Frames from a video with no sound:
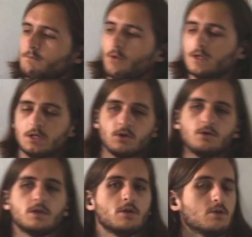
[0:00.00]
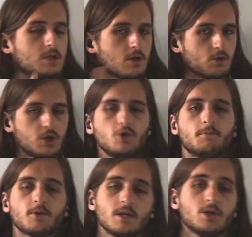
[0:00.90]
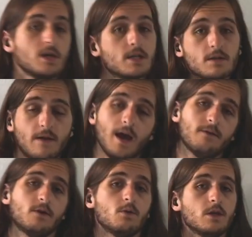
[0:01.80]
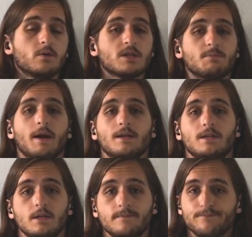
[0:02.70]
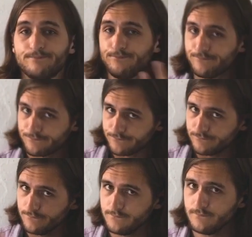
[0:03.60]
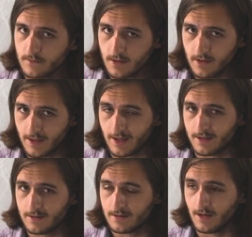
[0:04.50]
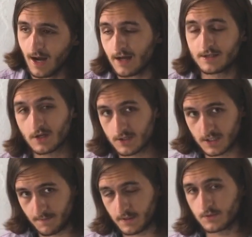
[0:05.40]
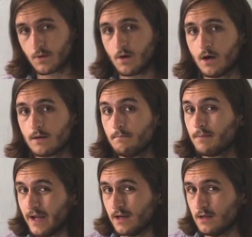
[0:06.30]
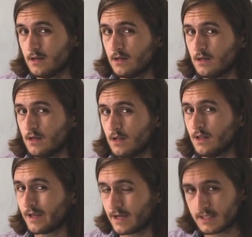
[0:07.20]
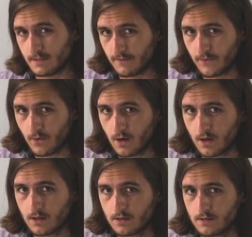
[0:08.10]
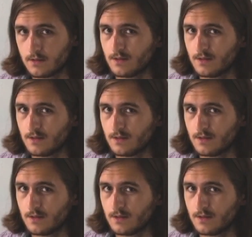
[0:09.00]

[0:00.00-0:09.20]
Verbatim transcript: 0.0002% chance of having what you expected, then odds are something's wrong. But, like I said before,